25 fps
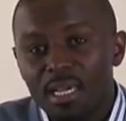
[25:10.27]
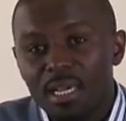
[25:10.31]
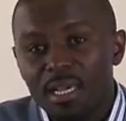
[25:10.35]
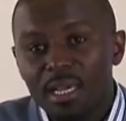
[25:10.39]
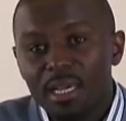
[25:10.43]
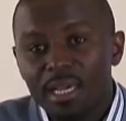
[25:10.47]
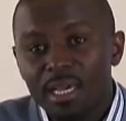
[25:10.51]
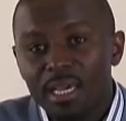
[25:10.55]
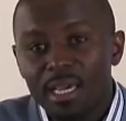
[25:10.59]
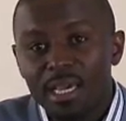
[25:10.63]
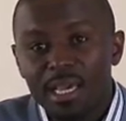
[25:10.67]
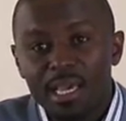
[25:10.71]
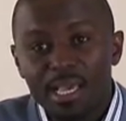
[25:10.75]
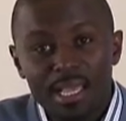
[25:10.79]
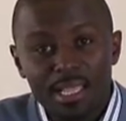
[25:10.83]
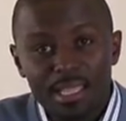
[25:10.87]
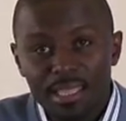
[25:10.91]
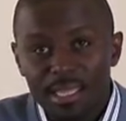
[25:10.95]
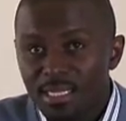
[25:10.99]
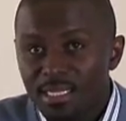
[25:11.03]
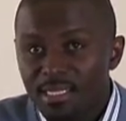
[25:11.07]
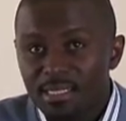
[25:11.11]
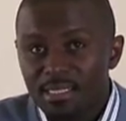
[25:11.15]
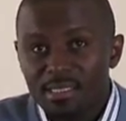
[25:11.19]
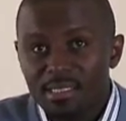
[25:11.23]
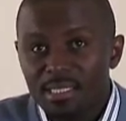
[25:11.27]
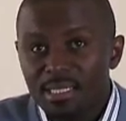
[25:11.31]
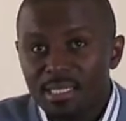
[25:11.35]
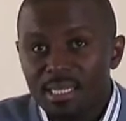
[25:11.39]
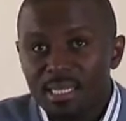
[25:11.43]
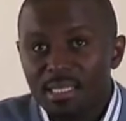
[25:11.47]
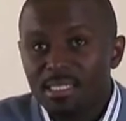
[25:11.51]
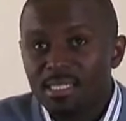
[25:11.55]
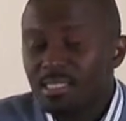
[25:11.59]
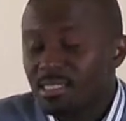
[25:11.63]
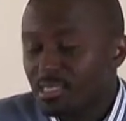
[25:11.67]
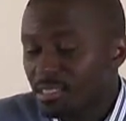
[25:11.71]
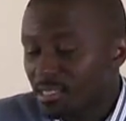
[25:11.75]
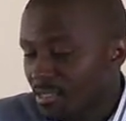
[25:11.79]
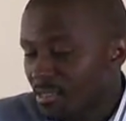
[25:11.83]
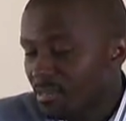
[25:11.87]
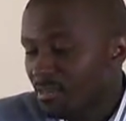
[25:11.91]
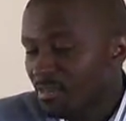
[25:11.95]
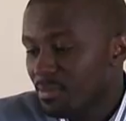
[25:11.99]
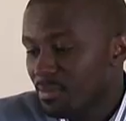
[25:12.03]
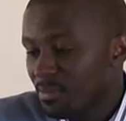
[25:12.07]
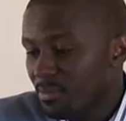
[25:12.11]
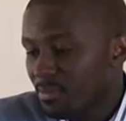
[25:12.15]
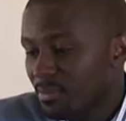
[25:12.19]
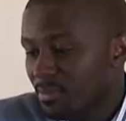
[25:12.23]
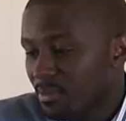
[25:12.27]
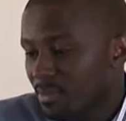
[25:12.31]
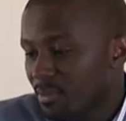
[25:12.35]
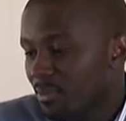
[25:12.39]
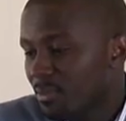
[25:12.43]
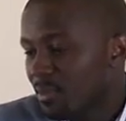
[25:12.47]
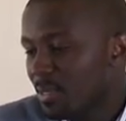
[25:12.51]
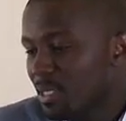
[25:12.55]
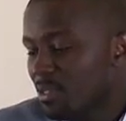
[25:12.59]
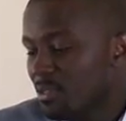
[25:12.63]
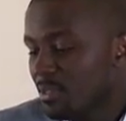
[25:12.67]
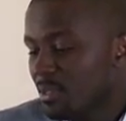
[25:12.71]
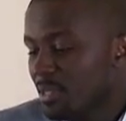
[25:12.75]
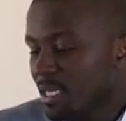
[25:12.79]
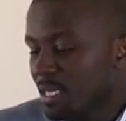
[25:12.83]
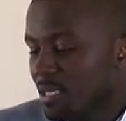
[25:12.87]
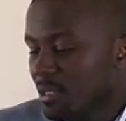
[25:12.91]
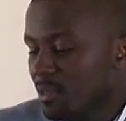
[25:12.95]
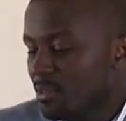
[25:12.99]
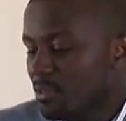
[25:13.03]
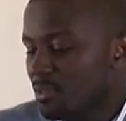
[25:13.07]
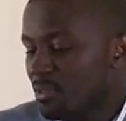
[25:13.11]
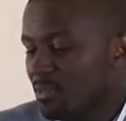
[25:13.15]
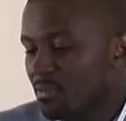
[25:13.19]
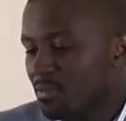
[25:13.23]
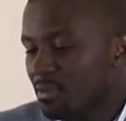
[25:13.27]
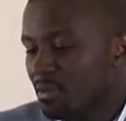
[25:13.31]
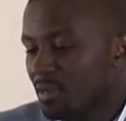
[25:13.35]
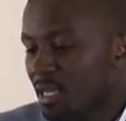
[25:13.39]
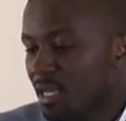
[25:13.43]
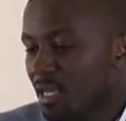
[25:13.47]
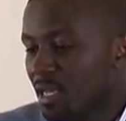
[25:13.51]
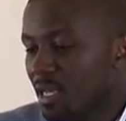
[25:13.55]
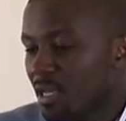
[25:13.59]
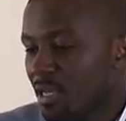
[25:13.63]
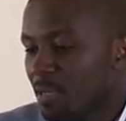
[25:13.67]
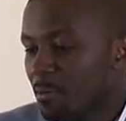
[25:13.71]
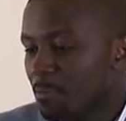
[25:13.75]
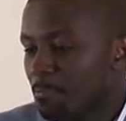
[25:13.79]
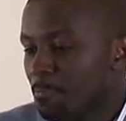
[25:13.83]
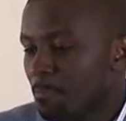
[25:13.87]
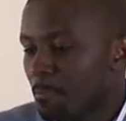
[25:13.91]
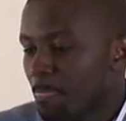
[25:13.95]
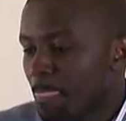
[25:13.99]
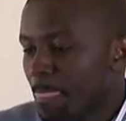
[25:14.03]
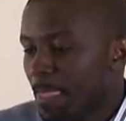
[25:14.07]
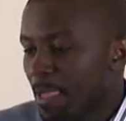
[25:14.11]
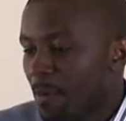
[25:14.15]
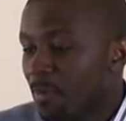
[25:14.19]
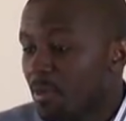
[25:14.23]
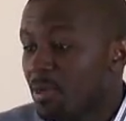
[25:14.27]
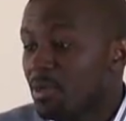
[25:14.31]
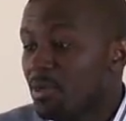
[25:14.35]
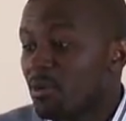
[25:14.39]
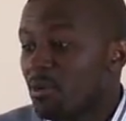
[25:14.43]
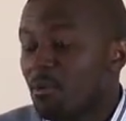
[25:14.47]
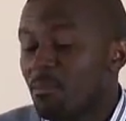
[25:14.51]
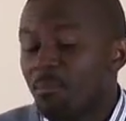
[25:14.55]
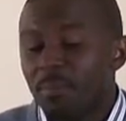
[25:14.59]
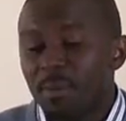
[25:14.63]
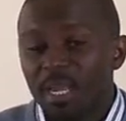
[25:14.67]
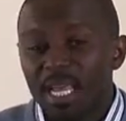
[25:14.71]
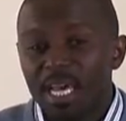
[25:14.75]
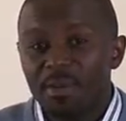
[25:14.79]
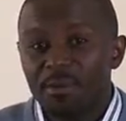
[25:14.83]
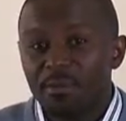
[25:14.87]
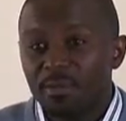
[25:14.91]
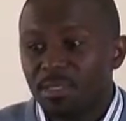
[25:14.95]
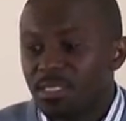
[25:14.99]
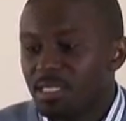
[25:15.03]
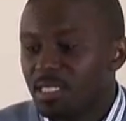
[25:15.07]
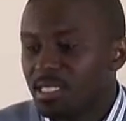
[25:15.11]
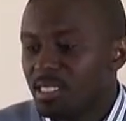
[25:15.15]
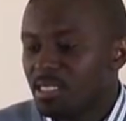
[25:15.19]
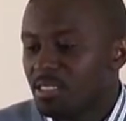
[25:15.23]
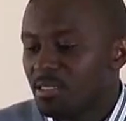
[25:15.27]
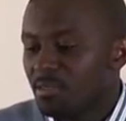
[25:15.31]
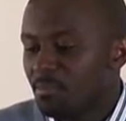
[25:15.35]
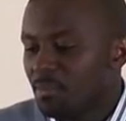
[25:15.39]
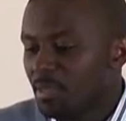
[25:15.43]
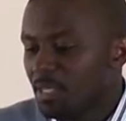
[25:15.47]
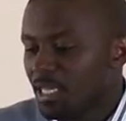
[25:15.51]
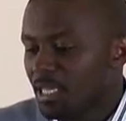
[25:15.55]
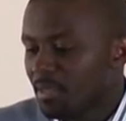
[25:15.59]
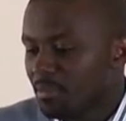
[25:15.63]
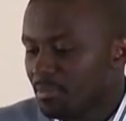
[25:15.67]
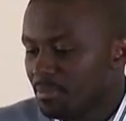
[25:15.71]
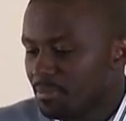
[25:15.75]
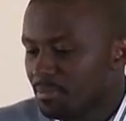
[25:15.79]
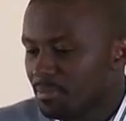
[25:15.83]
And that is it. That is what you get out of when you comply with GCP.